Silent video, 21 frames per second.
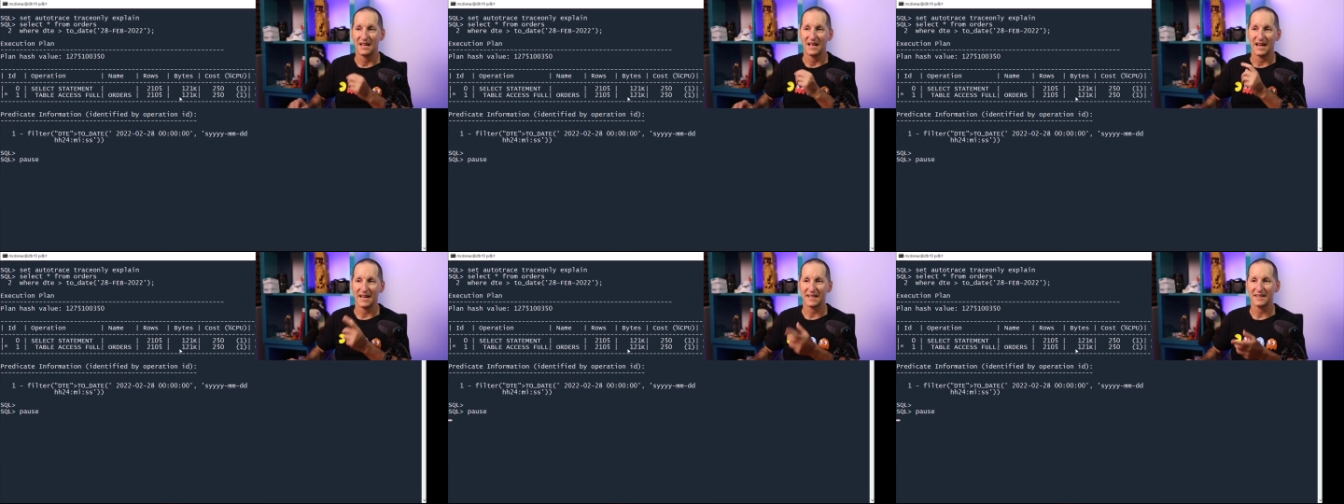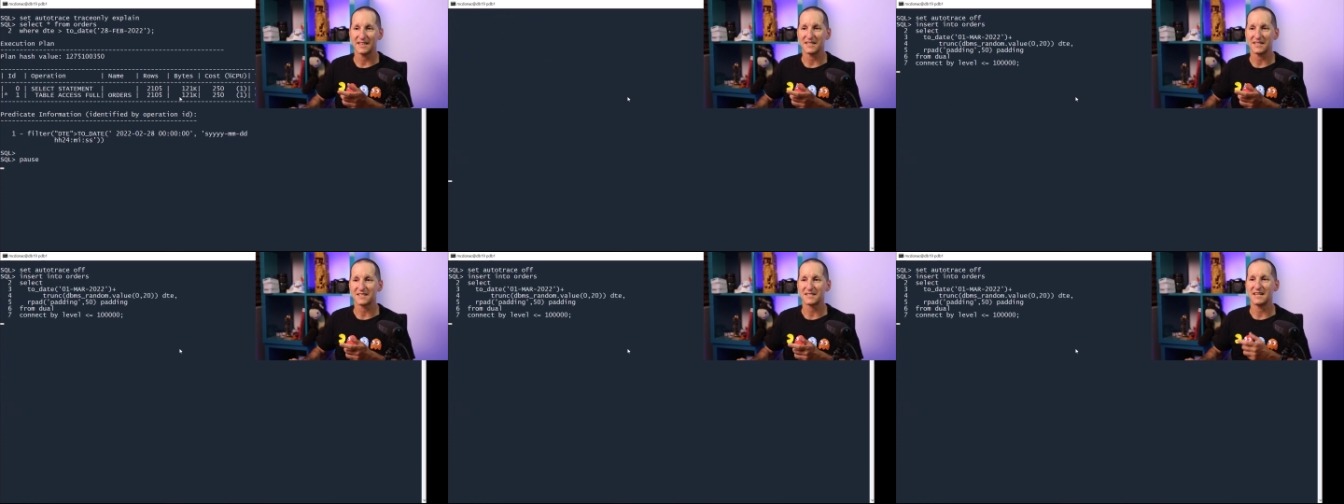And
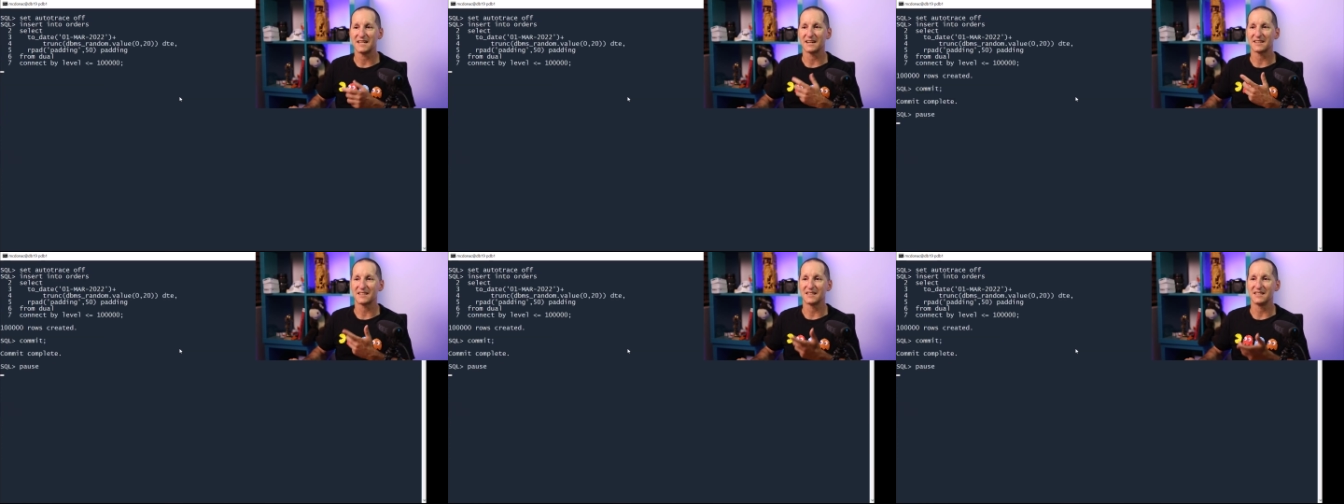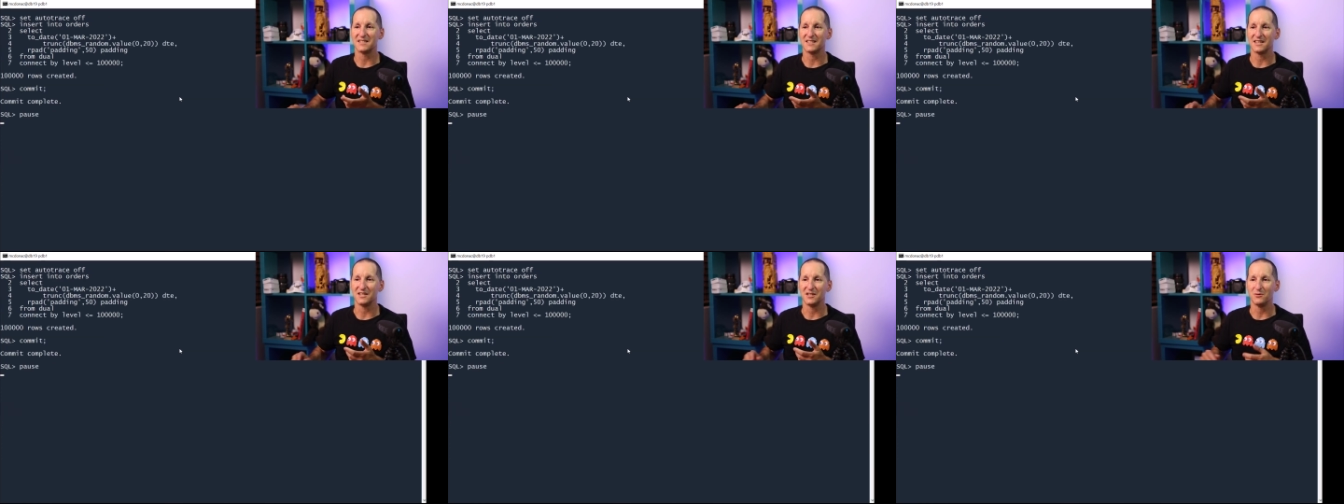let's now
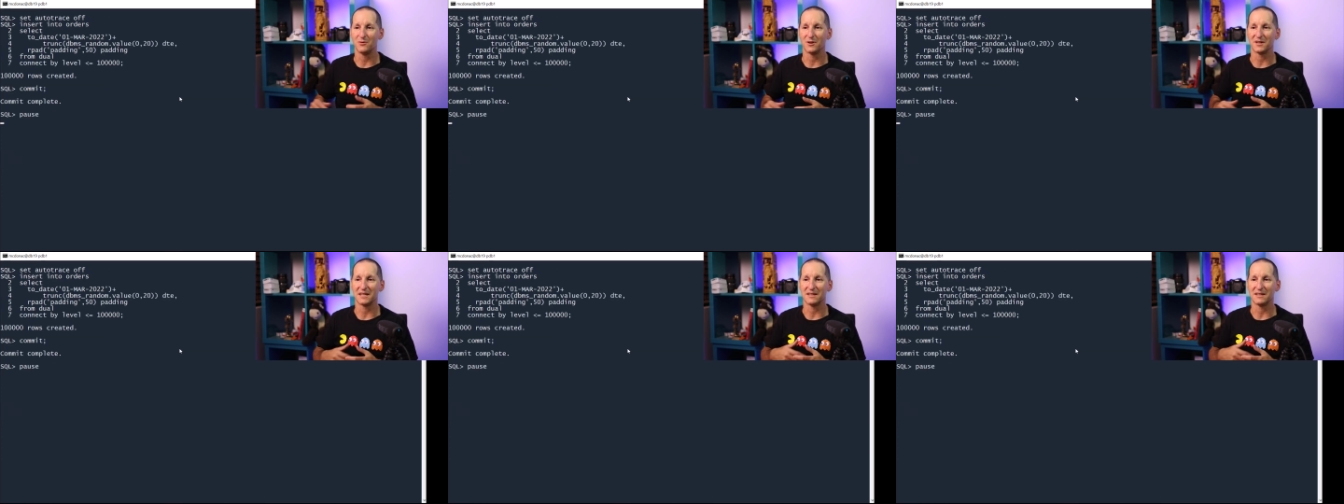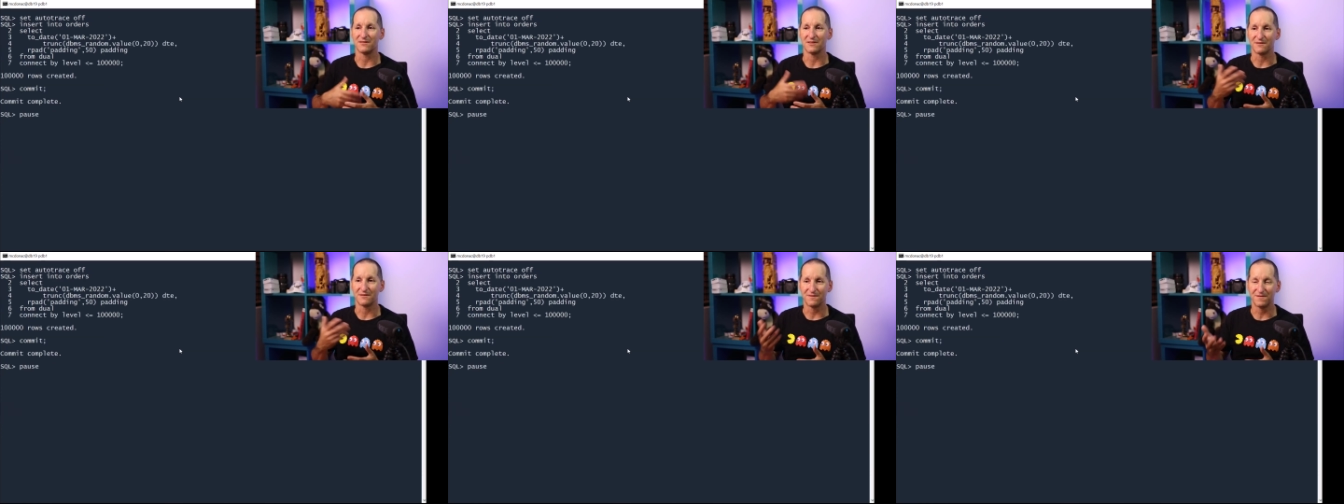continue on
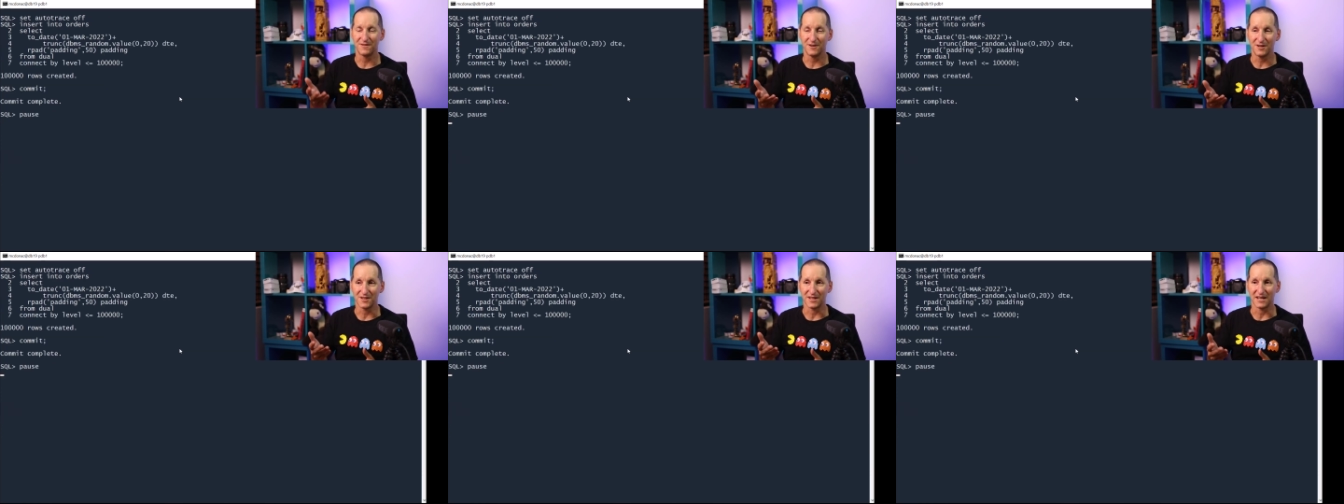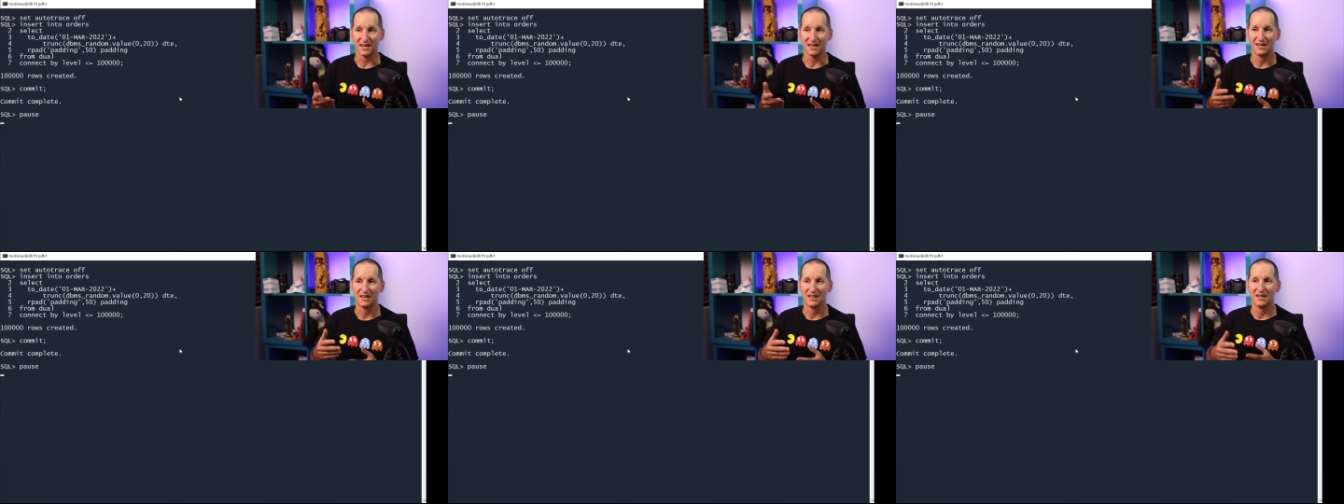even
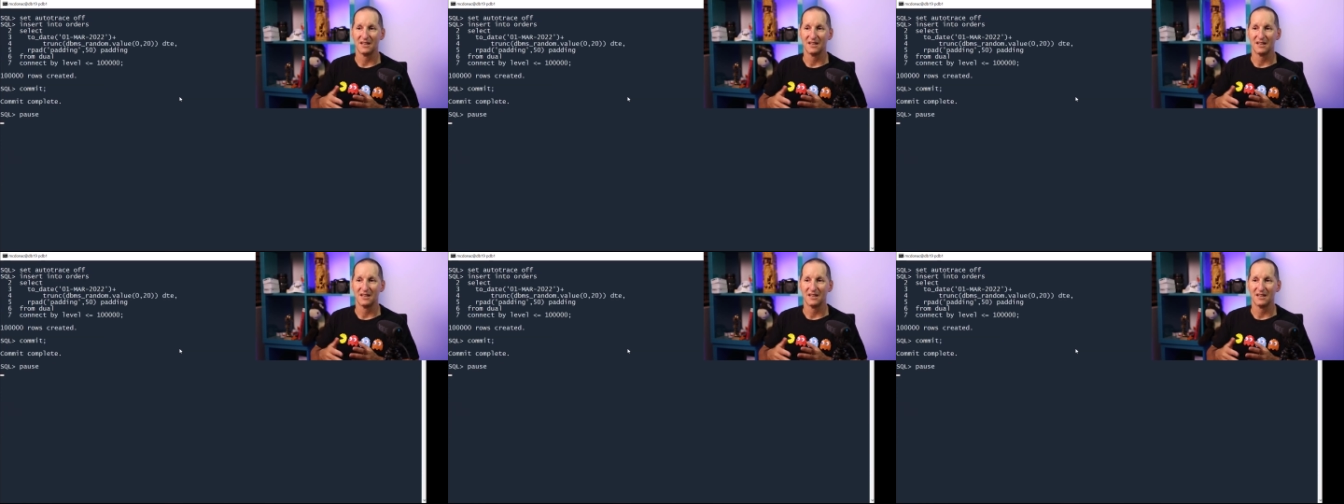further